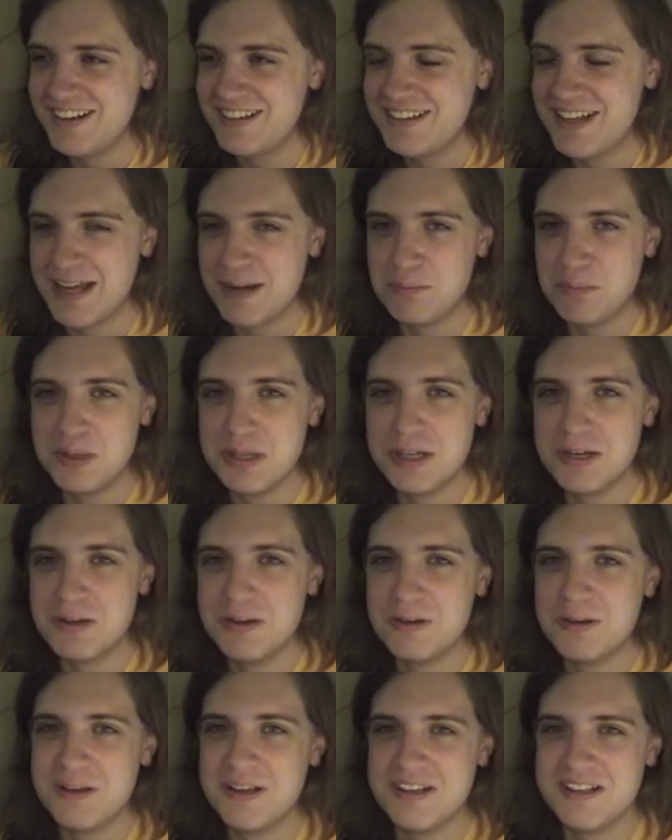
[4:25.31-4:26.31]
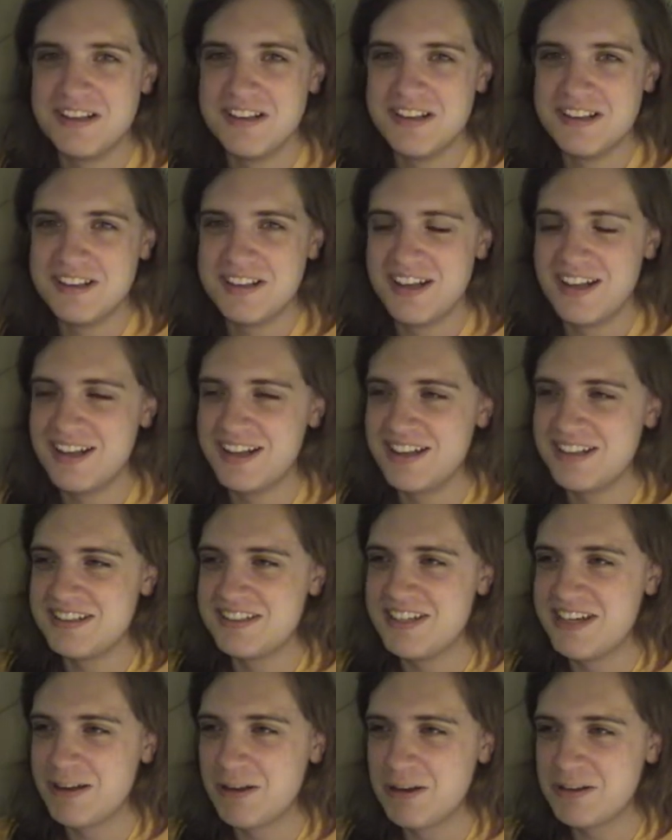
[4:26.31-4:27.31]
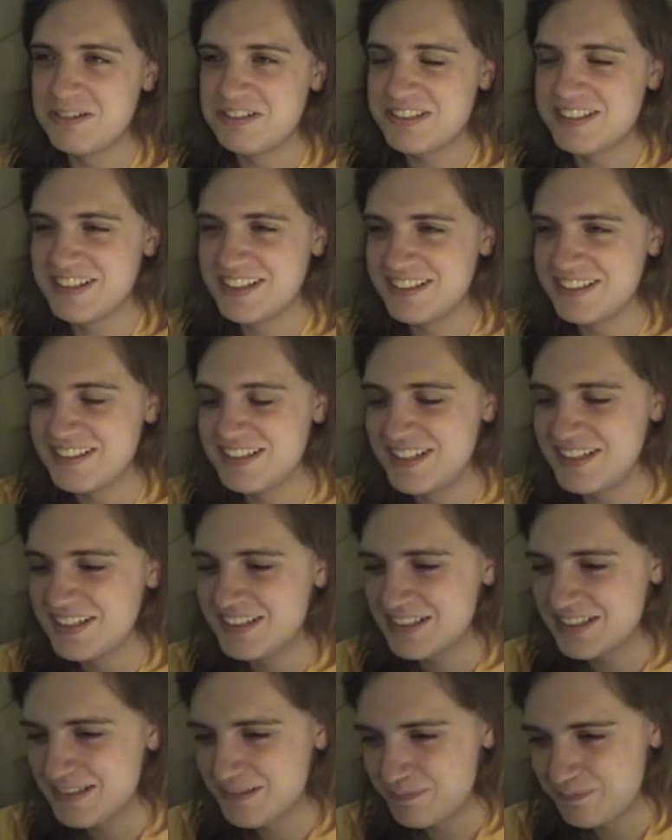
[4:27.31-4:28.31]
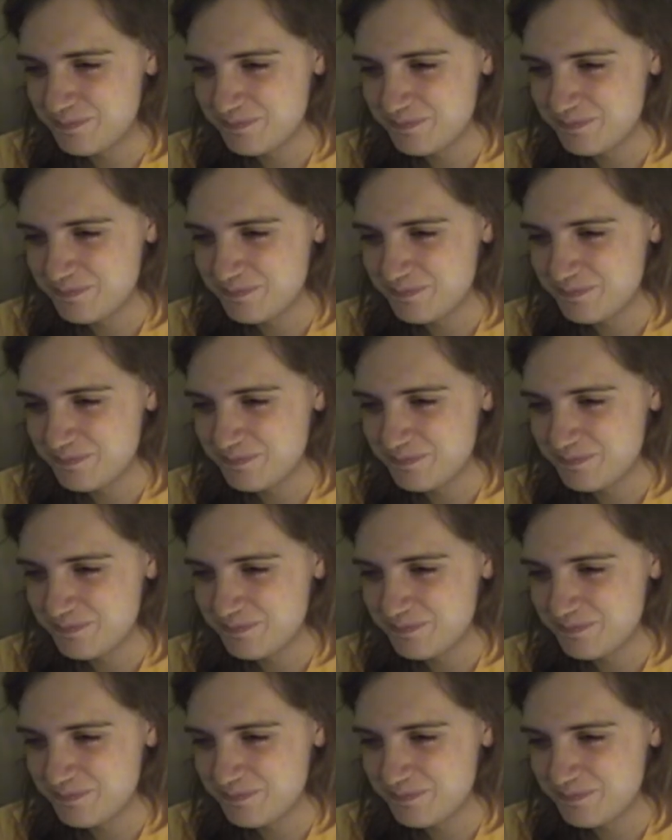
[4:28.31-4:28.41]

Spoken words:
10 below 0 Celsius.